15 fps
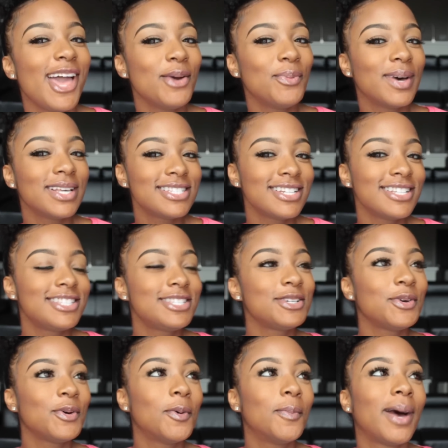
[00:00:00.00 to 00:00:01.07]
It wasn't
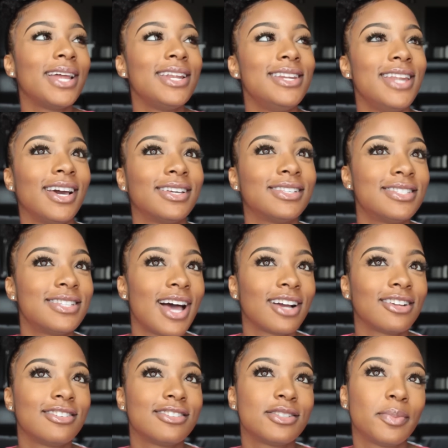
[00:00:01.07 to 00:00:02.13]
until my next
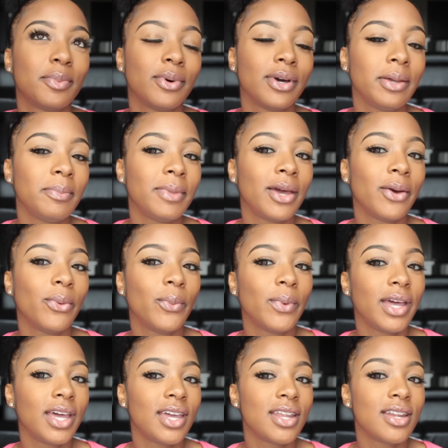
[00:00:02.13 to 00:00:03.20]
doctor's appointment
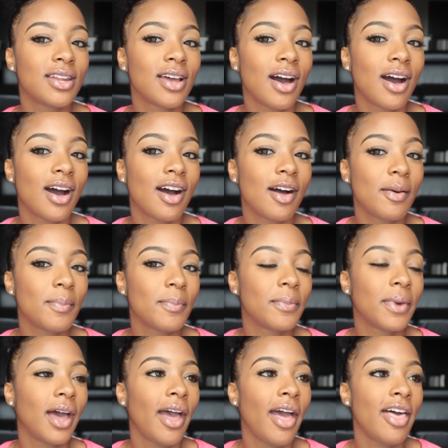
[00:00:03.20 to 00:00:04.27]
when
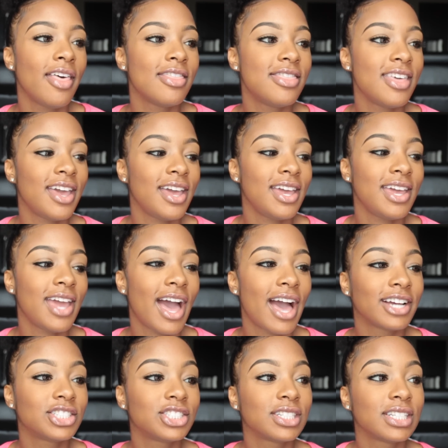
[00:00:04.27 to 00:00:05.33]
they
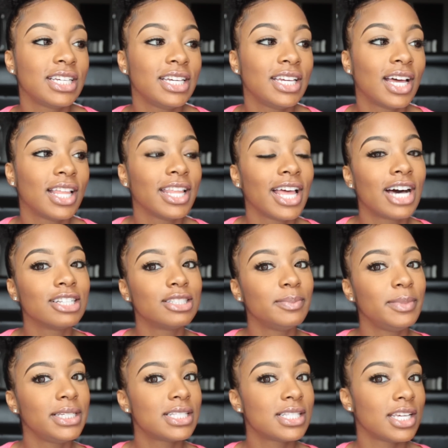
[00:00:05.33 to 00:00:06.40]
actually allowed
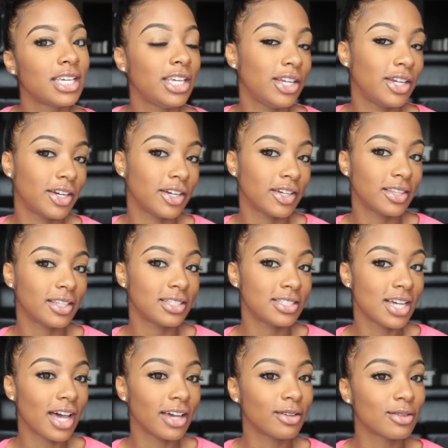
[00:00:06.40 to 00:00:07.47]
me to hear the
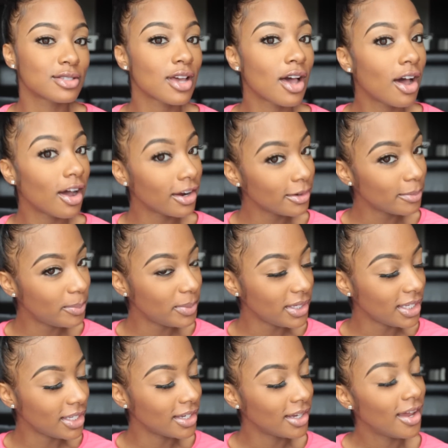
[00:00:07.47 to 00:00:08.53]
child's
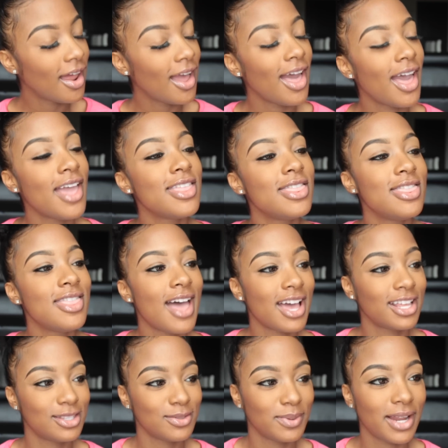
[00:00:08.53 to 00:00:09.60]
heartbeat, and
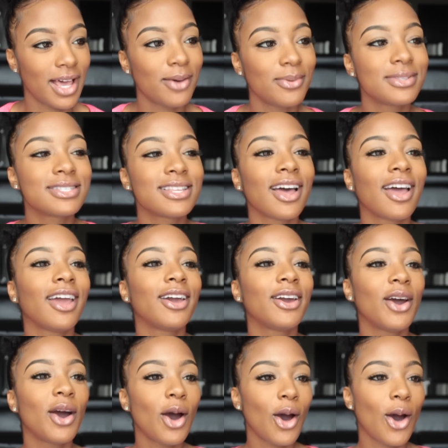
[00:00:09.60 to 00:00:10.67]
that's when I was
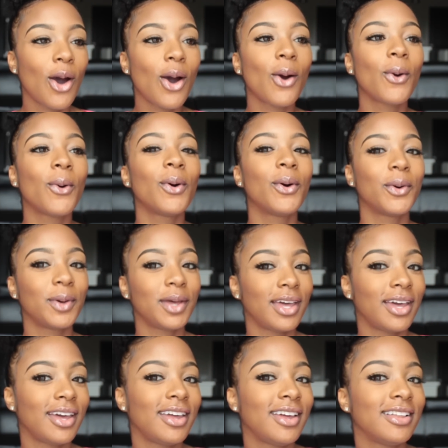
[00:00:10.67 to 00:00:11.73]
like, oh,
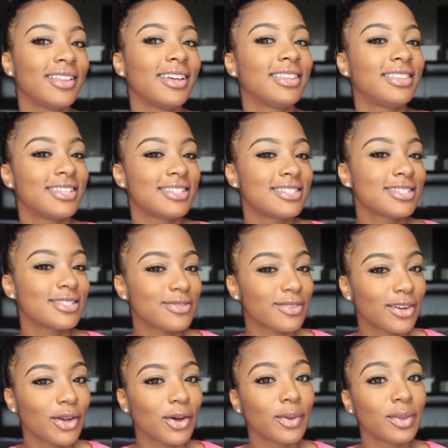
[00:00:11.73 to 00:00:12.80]
okay, like this is
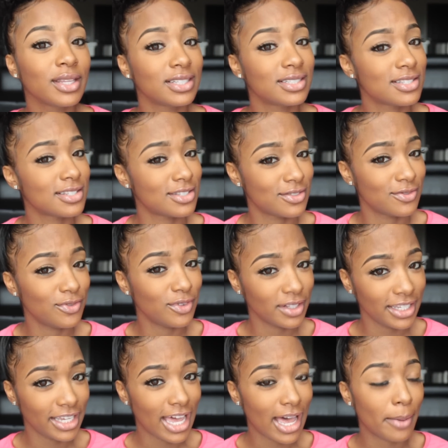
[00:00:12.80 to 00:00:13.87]
real, this is
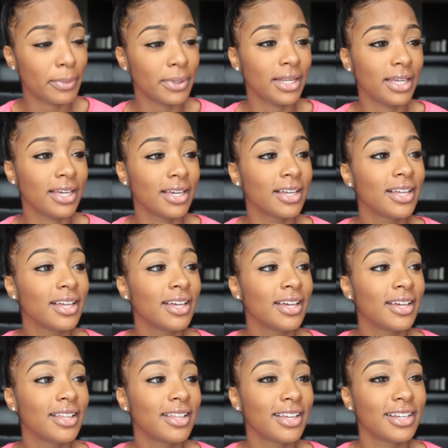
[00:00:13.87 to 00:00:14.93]
really happening,
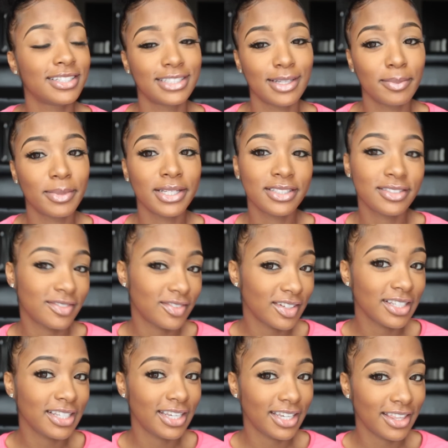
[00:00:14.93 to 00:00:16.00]
like something's
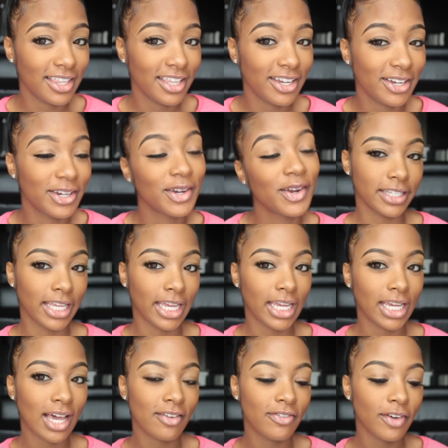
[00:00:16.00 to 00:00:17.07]
really in there.
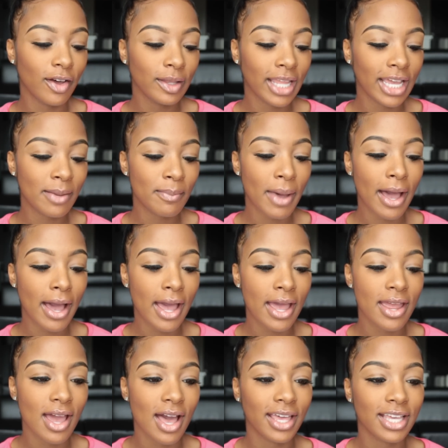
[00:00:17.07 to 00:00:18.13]
Like, I felt like
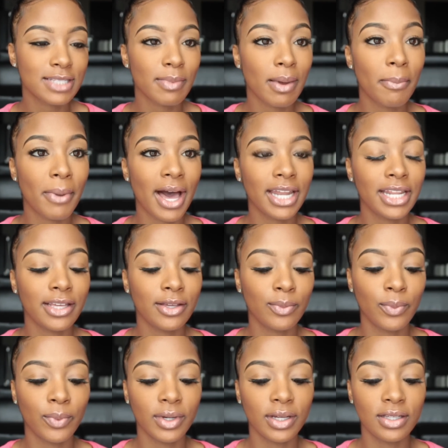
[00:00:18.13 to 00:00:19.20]
I guess my body
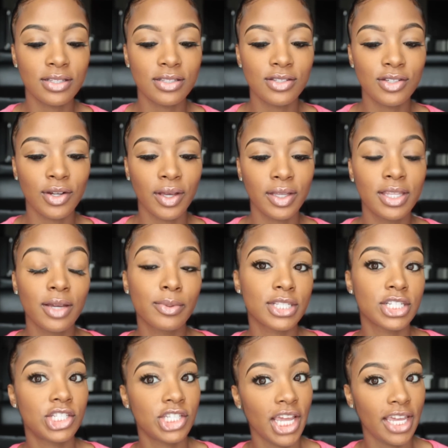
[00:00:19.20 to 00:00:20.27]
was, there
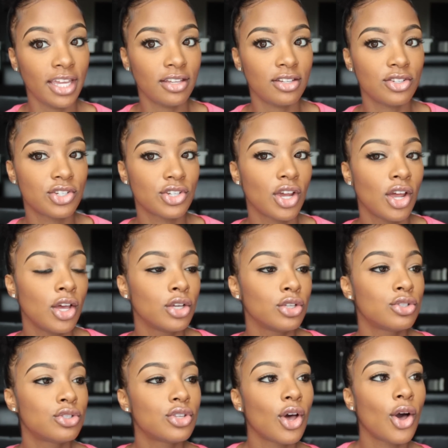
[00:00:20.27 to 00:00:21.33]
was a change.
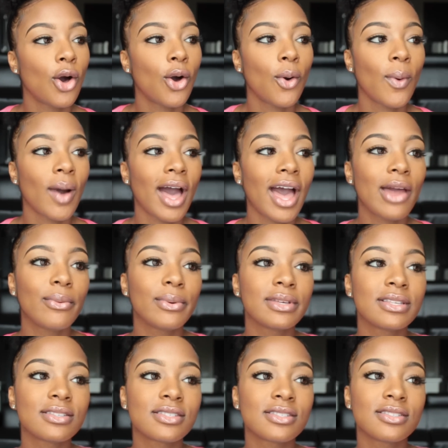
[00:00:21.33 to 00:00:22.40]
So I
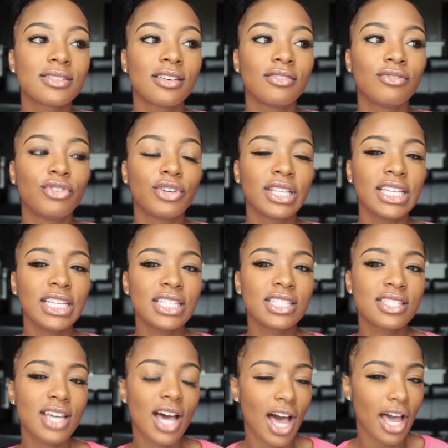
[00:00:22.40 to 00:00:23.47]
was
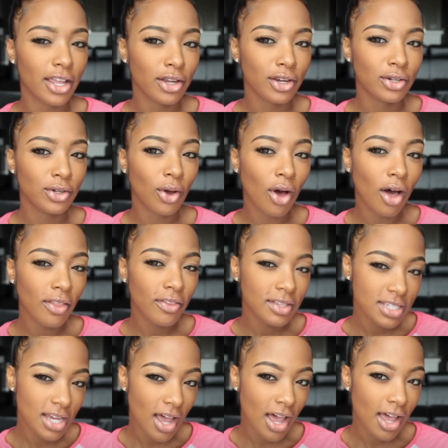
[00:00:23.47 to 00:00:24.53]
really tired all
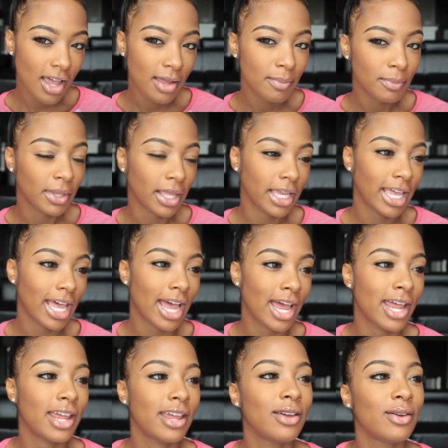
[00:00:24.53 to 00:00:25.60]
the time. Like,
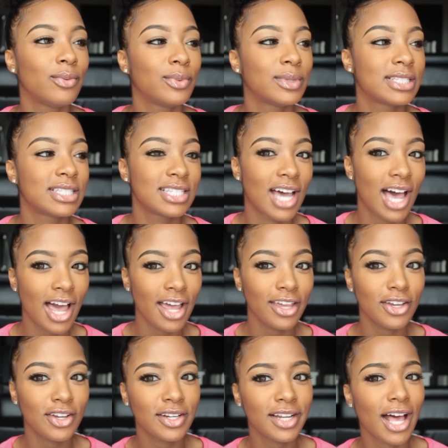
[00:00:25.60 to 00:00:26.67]
I was
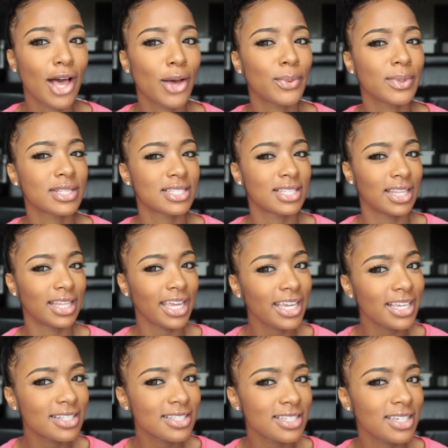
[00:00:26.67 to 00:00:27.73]
tired, I was
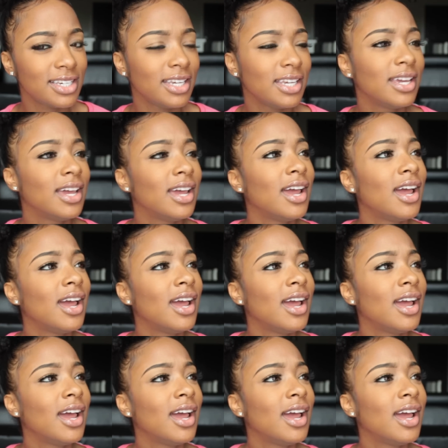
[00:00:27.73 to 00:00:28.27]
lazy,